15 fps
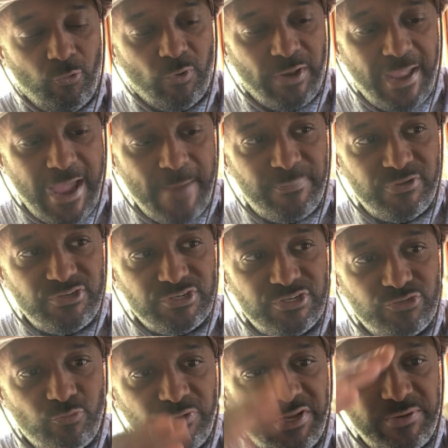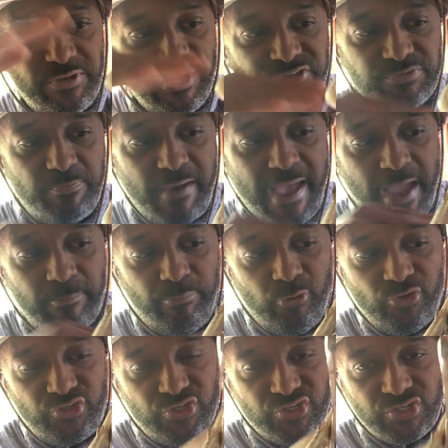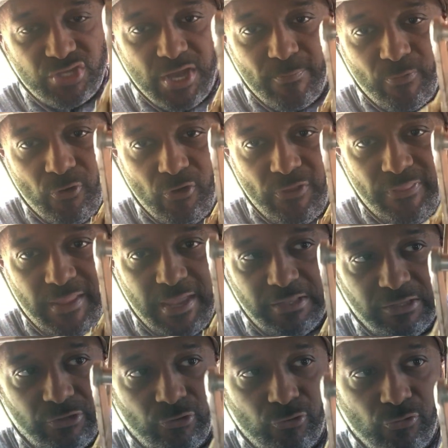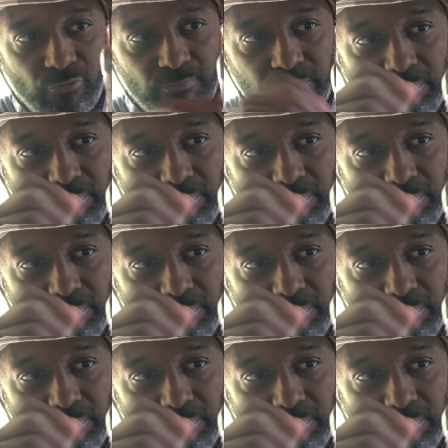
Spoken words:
what happens is when his back pushes up on that little